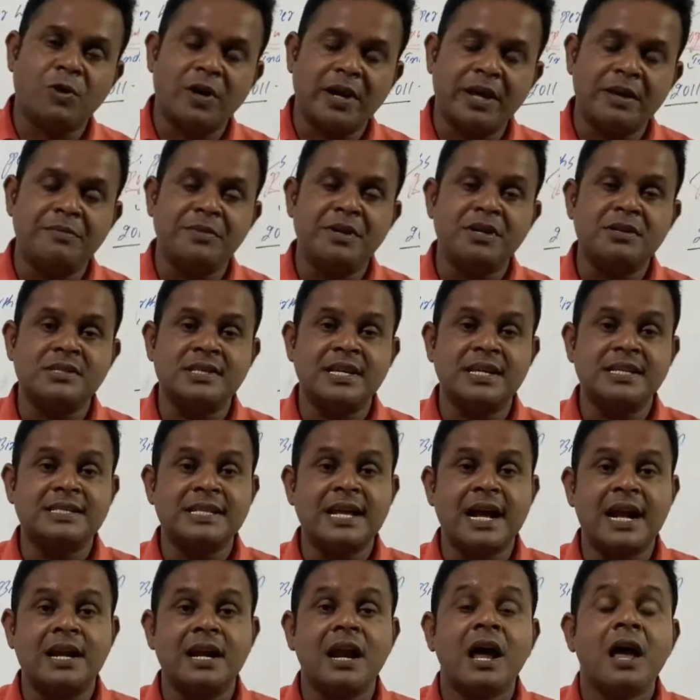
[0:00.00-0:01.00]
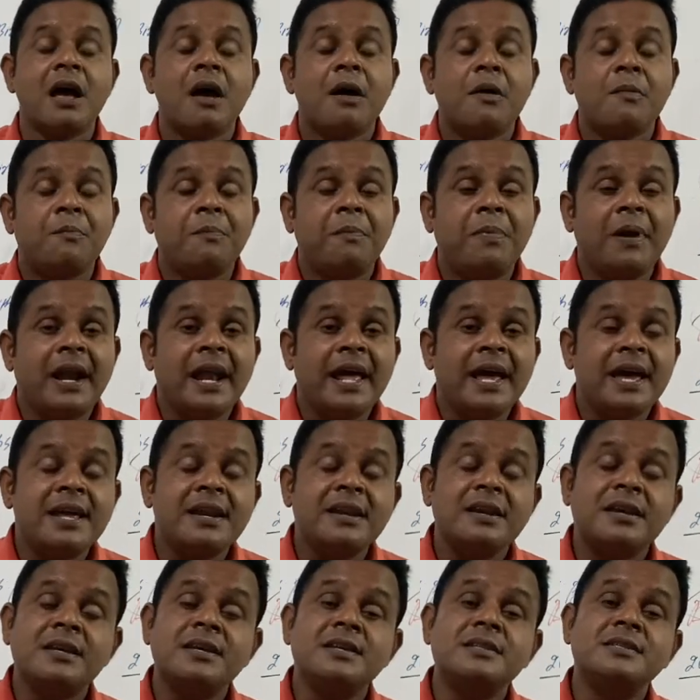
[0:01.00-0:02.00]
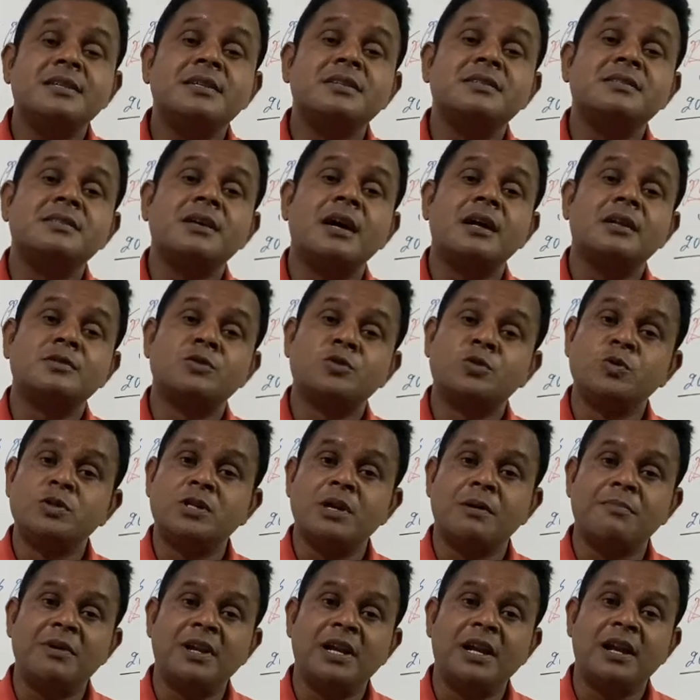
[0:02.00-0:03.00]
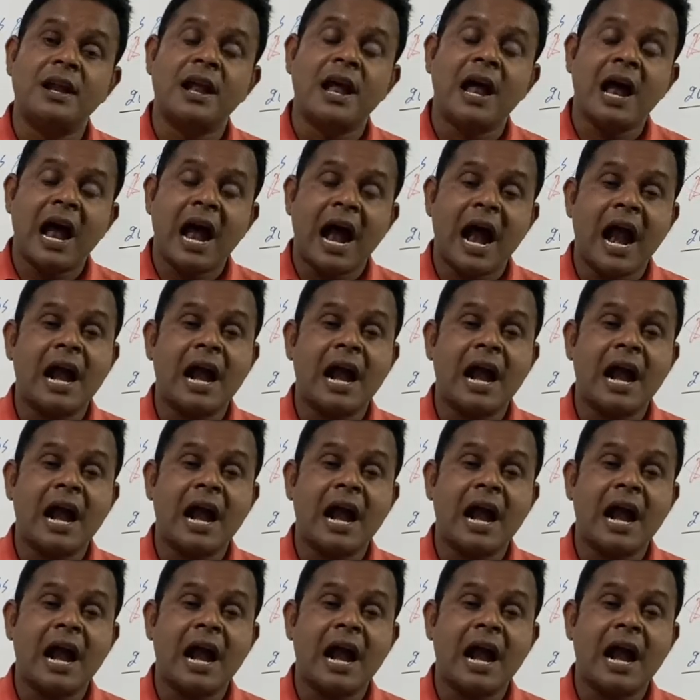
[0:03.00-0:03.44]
what I mean to say is that plain regions are suitable